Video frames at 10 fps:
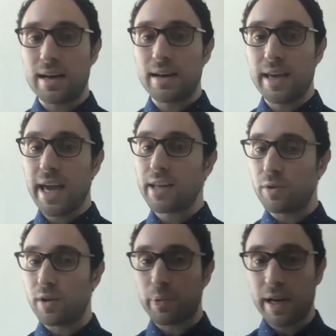
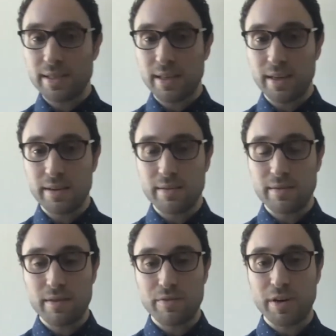annual pricing
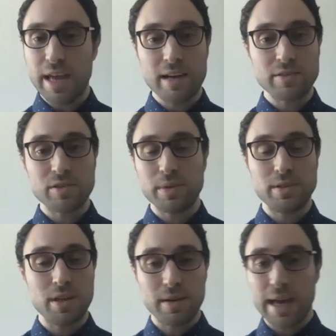for now. So we
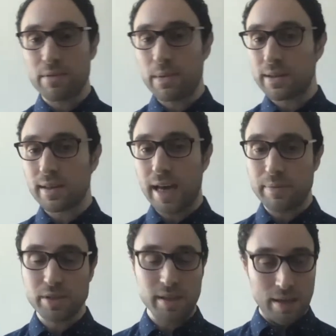don't have a monthly
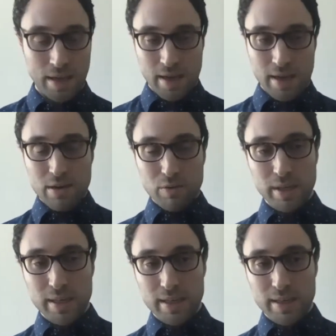option.
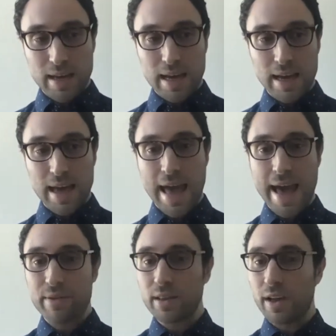We
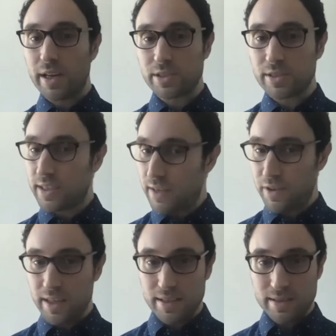haven't launched
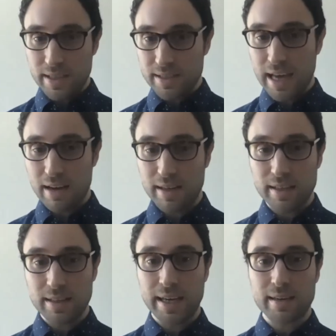significant discounting
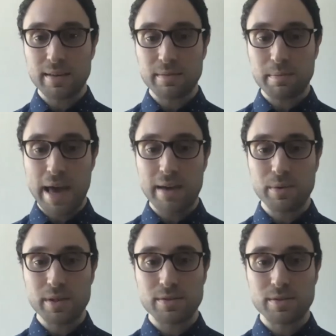like Matt
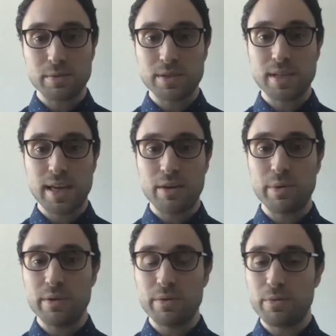was
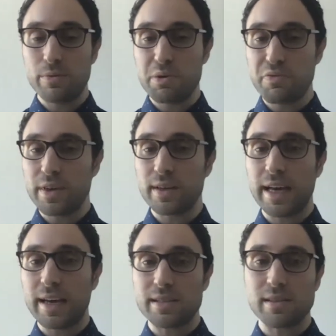saying. We feel
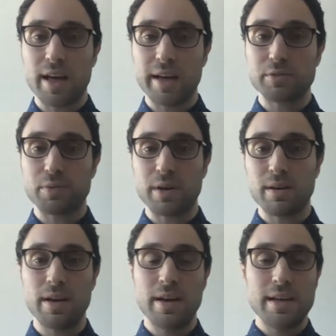like as long as we're
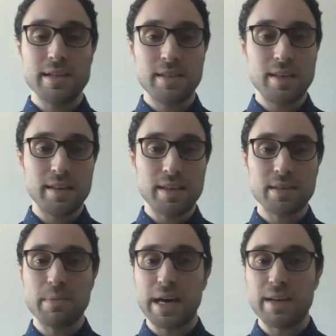seeing this
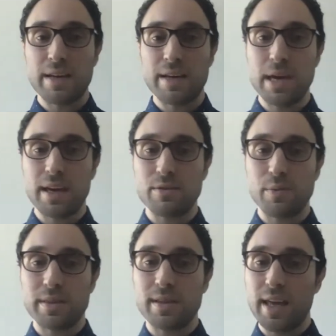amount of demand
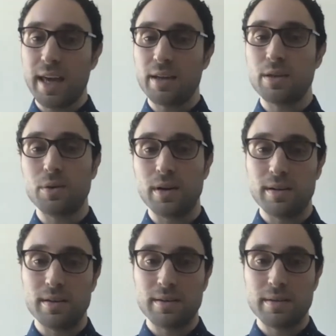with an
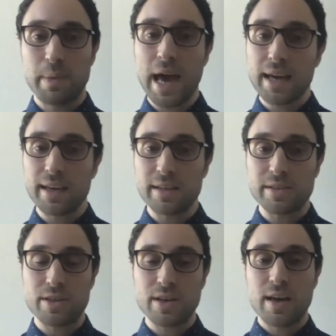annual
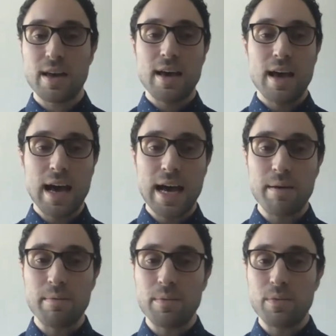package, why